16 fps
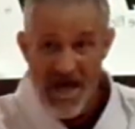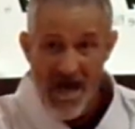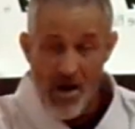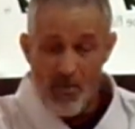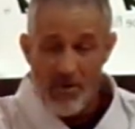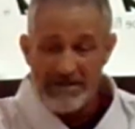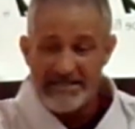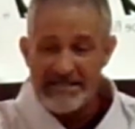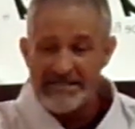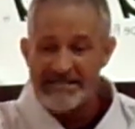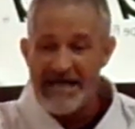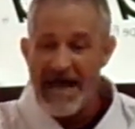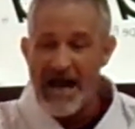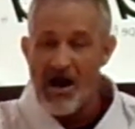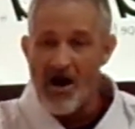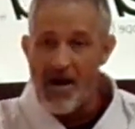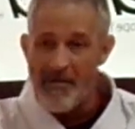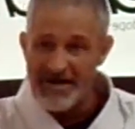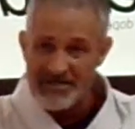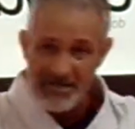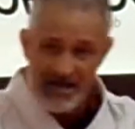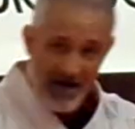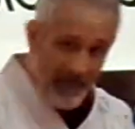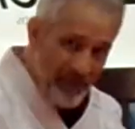Once it's there, I'm actually
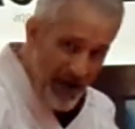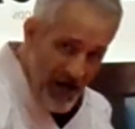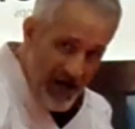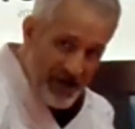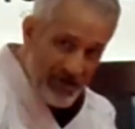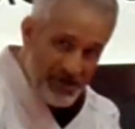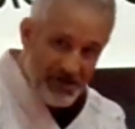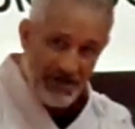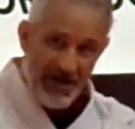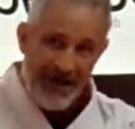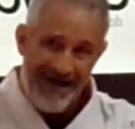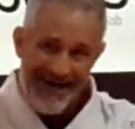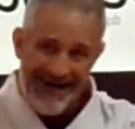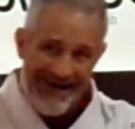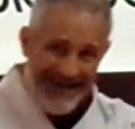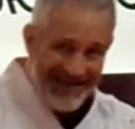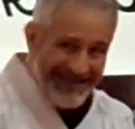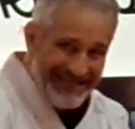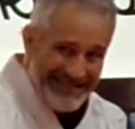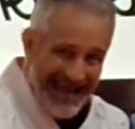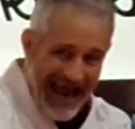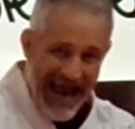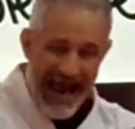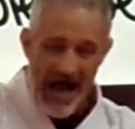going to punch
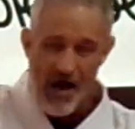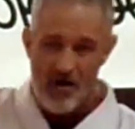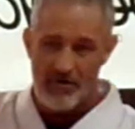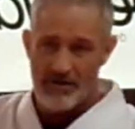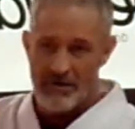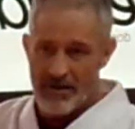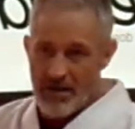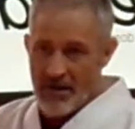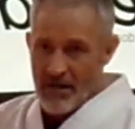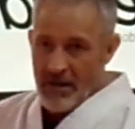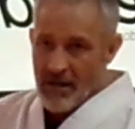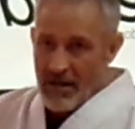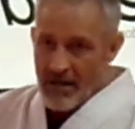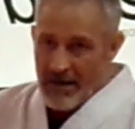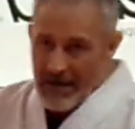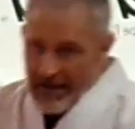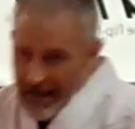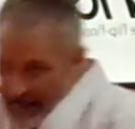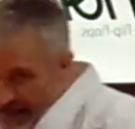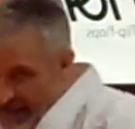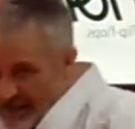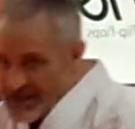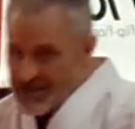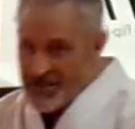down
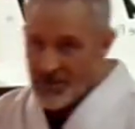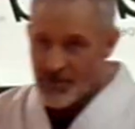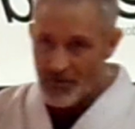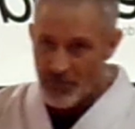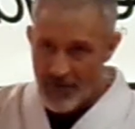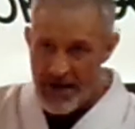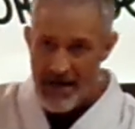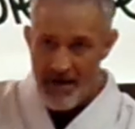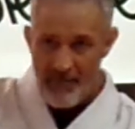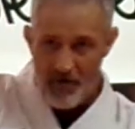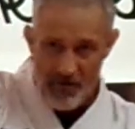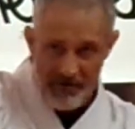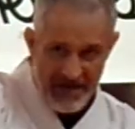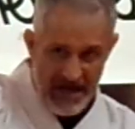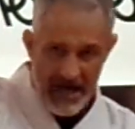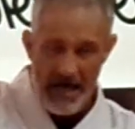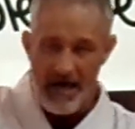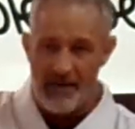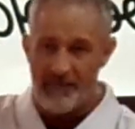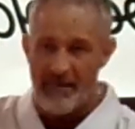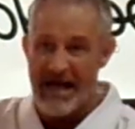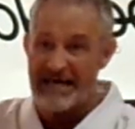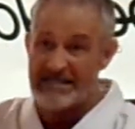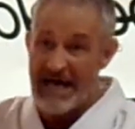into the rib or the hip
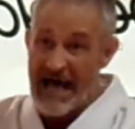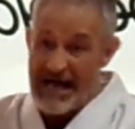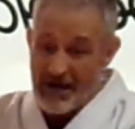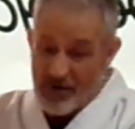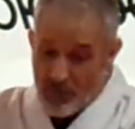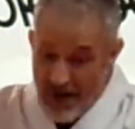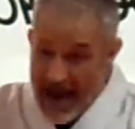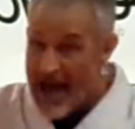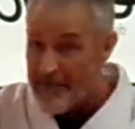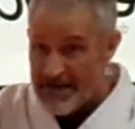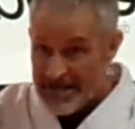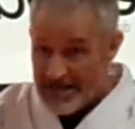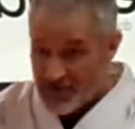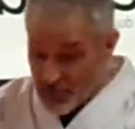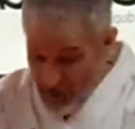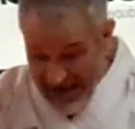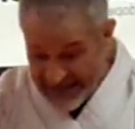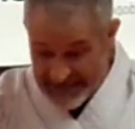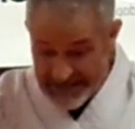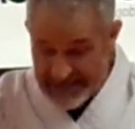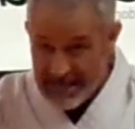as I grab his wrist.